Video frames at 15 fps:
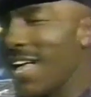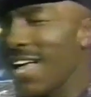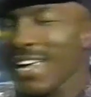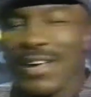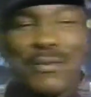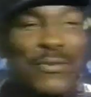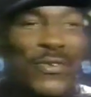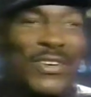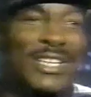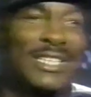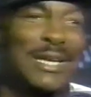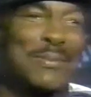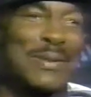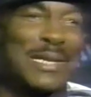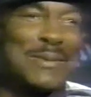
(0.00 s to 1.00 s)
I, am afraid to
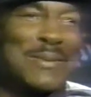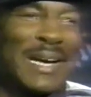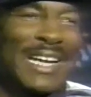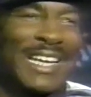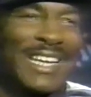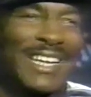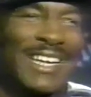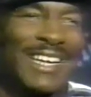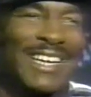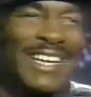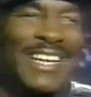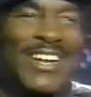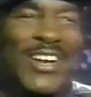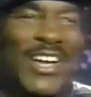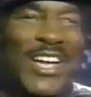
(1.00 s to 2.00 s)
tip anybody
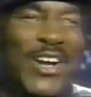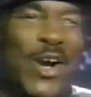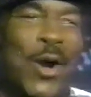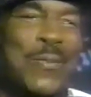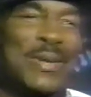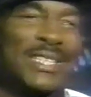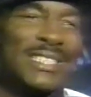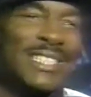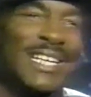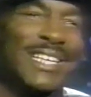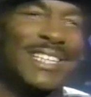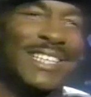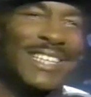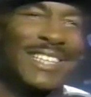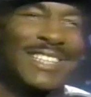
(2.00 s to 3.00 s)
they call me
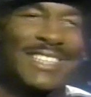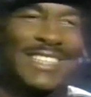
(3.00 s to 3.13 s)
stingy.